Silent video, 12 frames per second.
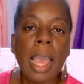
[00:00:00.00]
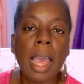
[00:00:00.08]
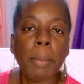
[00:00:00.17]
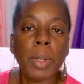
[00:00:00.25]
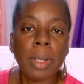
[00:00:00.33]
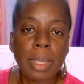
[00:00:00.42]

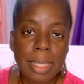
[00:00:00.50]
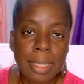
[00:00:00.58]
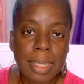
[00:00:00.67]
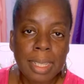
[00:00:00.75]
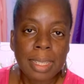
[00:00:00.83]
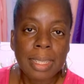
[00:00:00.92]
I'm on
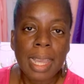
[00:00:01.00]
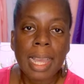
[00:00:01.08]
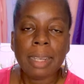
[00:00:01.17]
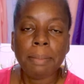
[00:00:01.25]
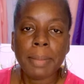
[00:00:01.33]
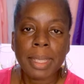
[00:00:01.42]
LinkedIn
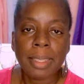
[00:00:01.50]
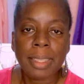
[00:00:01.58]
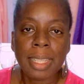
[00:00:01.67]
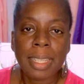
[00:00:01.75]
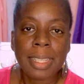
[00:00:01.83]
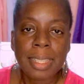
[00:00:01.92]
at
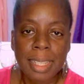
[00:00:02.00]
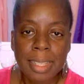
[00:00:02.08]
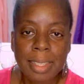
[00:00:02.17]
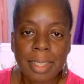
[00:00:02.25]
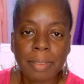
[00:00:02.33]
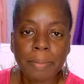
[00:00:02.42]
Melody
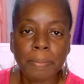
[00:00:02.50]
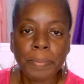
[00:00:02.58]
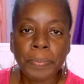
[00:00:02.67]
Dixon.